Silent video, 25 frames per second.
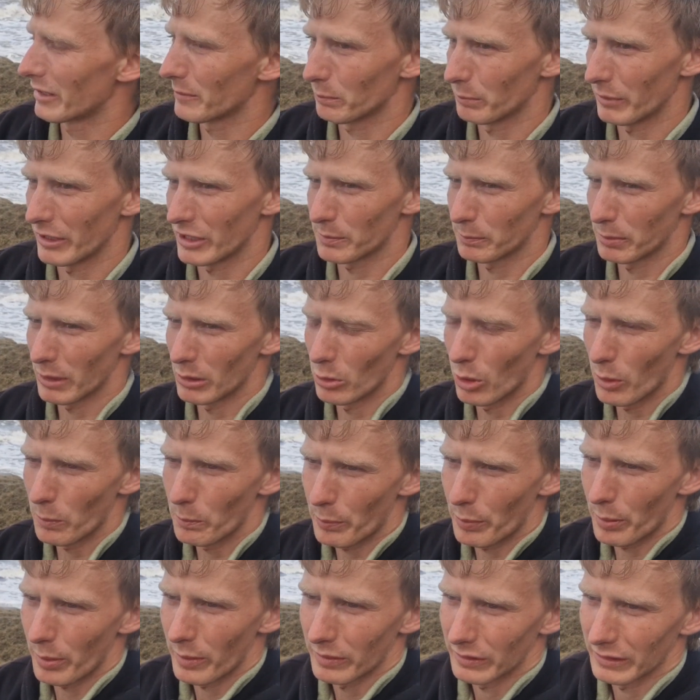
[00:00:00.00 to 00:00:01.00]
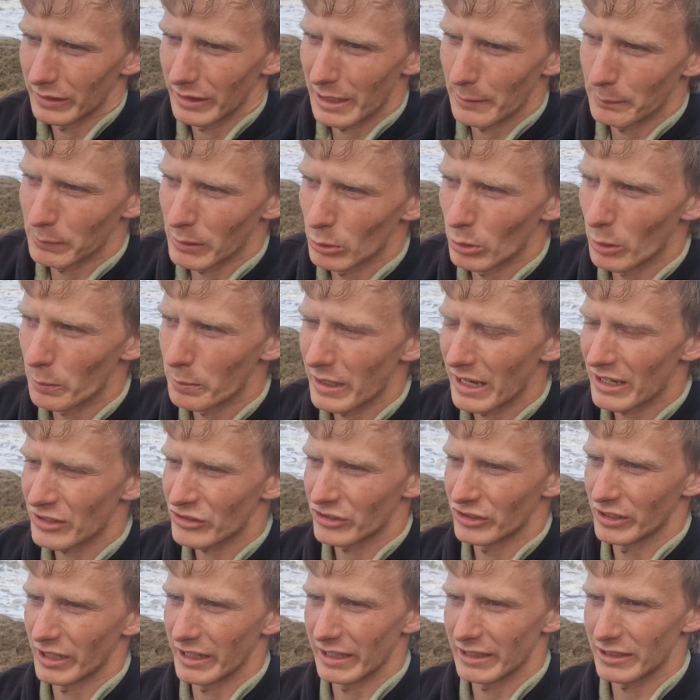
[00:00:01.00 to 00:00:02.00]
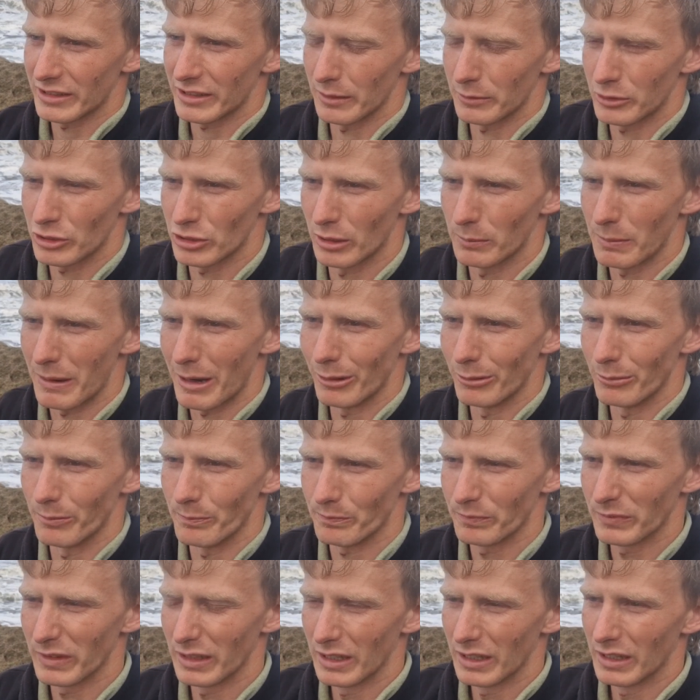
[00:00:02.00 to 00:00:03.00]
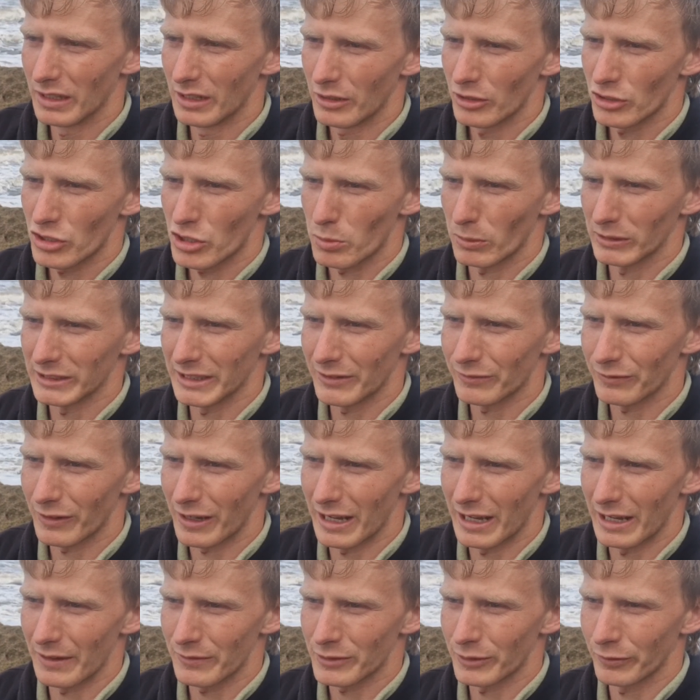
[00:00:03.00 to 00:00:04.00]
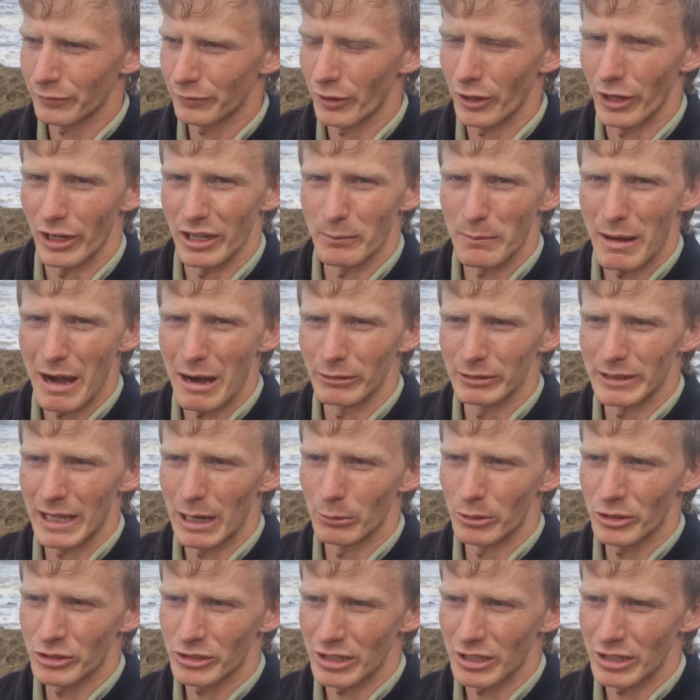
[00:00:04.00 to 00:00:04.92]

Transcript: it blew up yesterday to about 25 to 30 mile an hour